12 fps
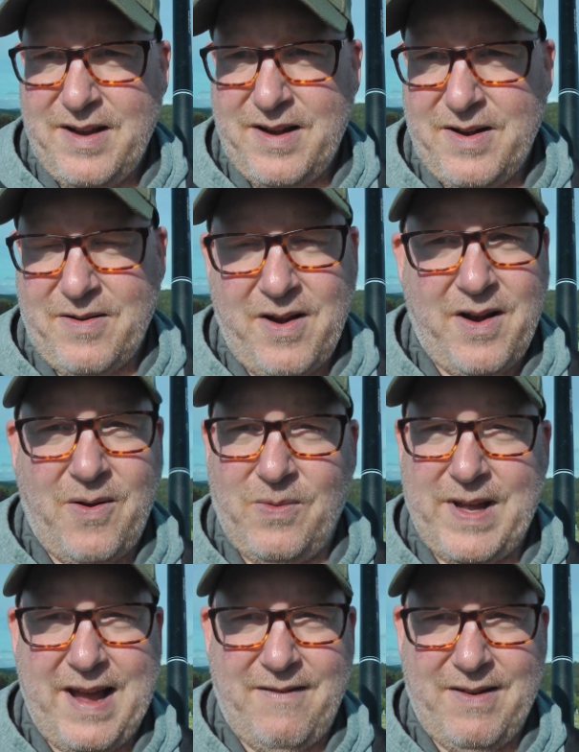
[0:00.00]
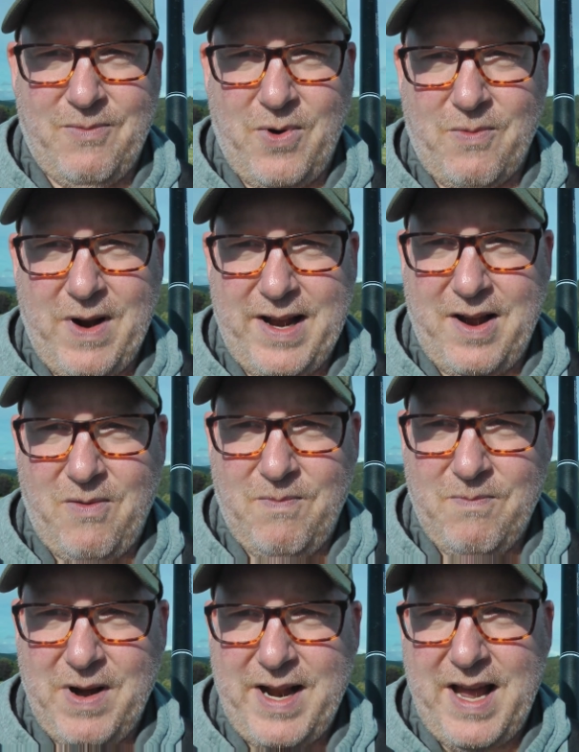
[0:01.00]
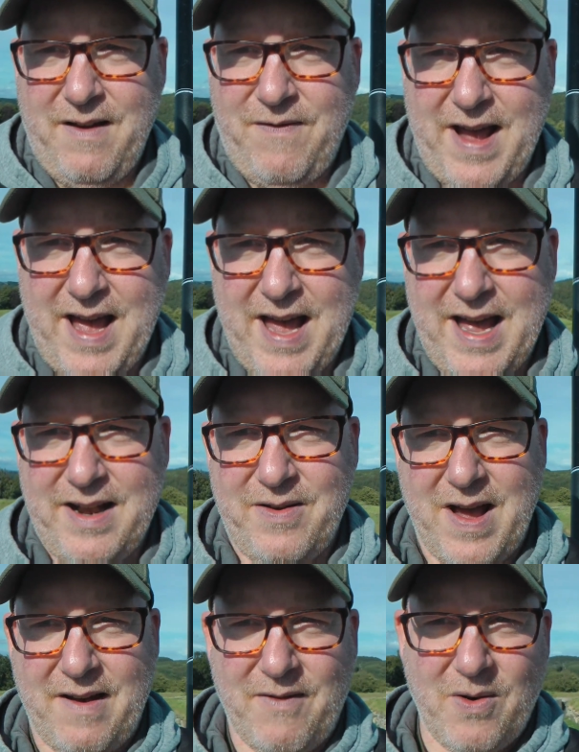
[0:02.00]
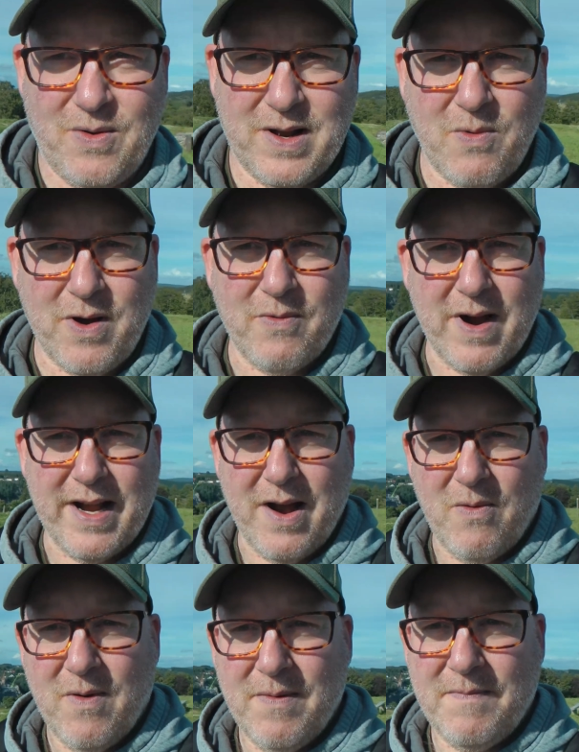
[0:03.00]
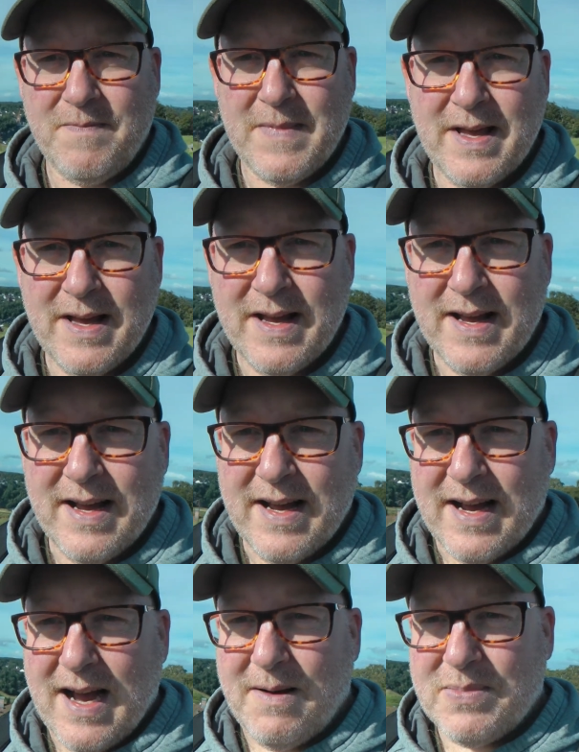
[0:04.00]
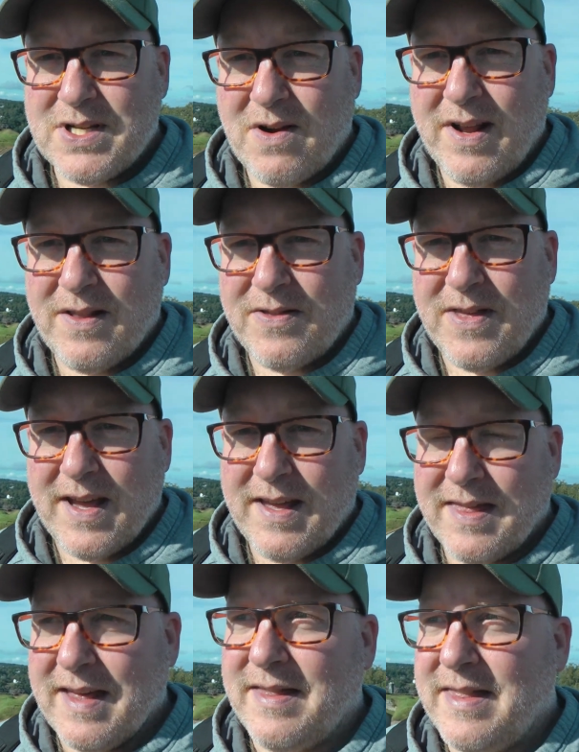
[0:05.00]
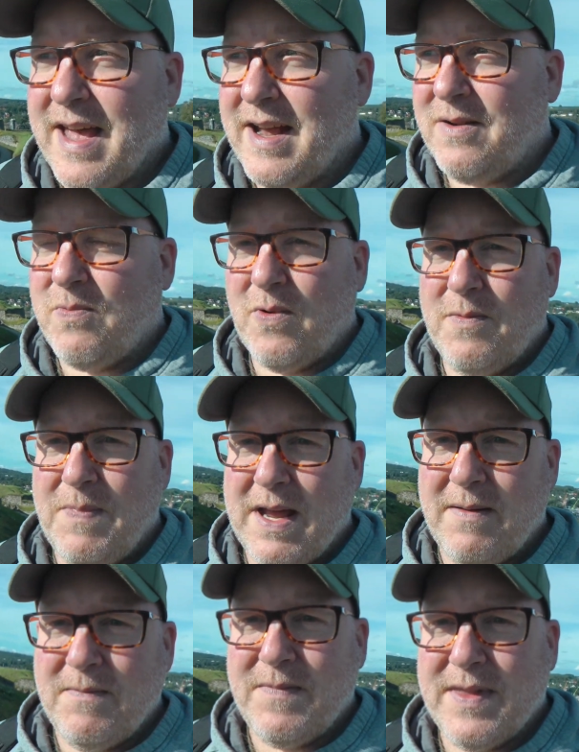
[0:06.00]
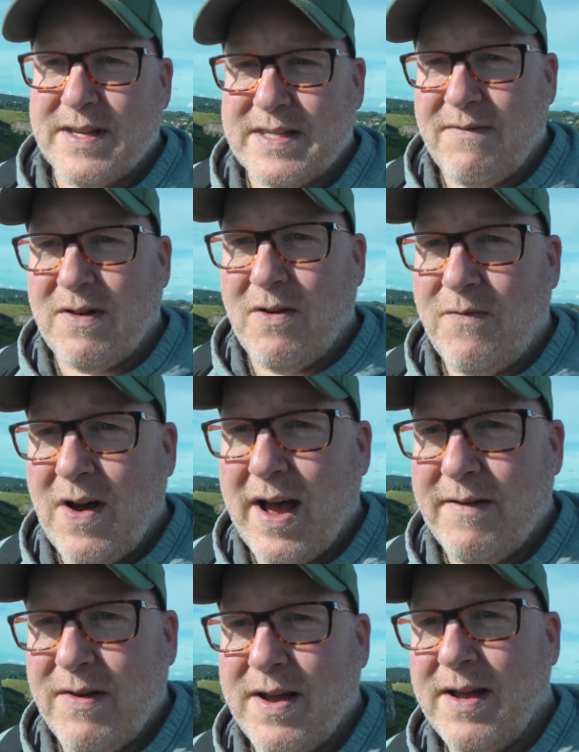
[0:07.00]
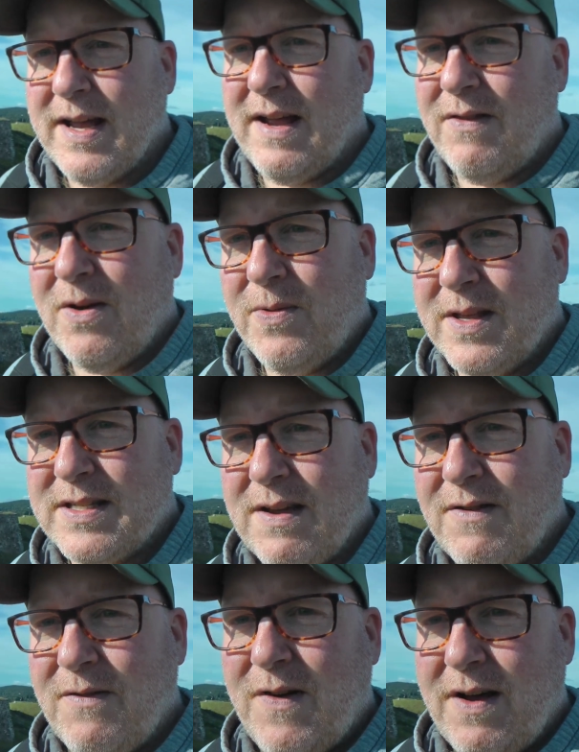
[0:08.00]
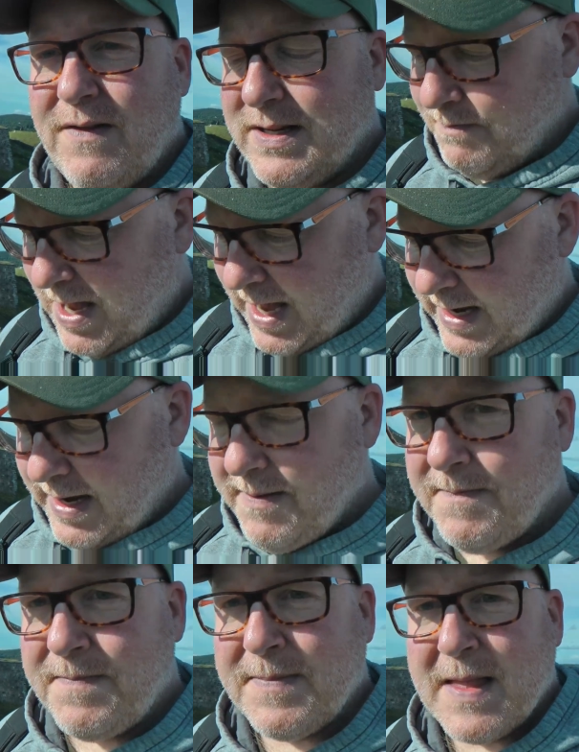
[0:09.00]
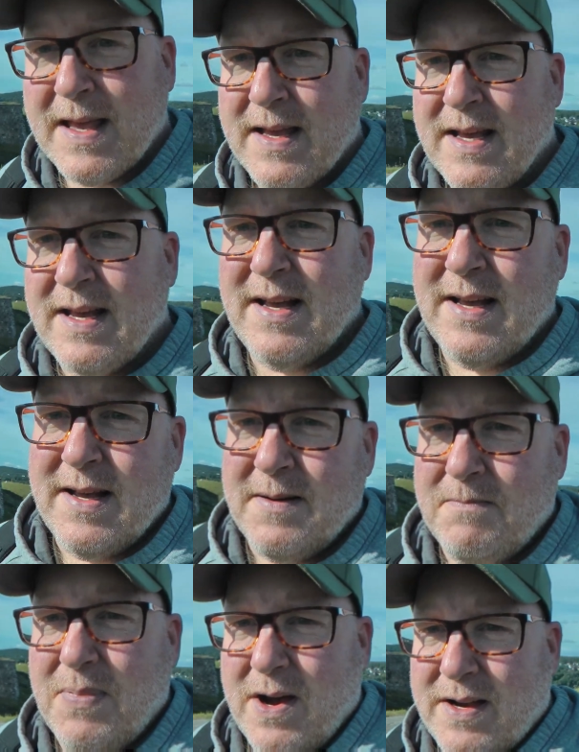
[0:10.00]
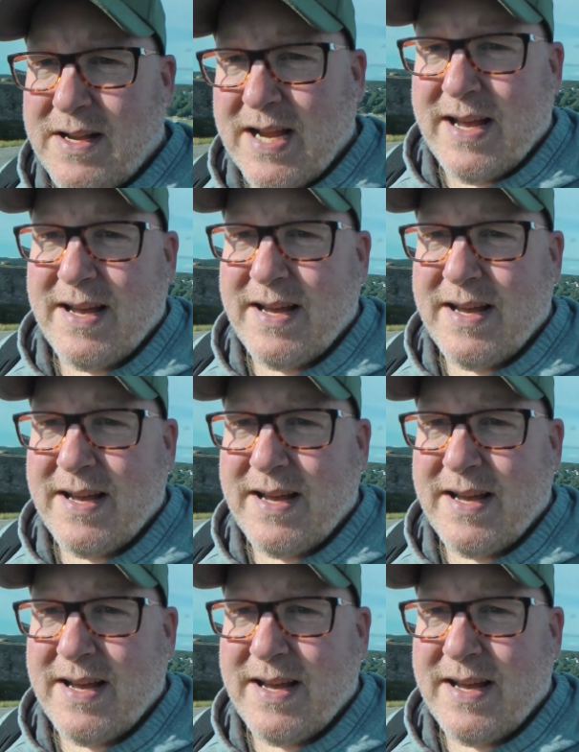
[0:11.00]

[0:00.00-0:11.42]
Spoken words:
You're not only having one radio, but if I had to have only one radio, I'm starting to think that that would be the 705, even though the 705 isn't mine. But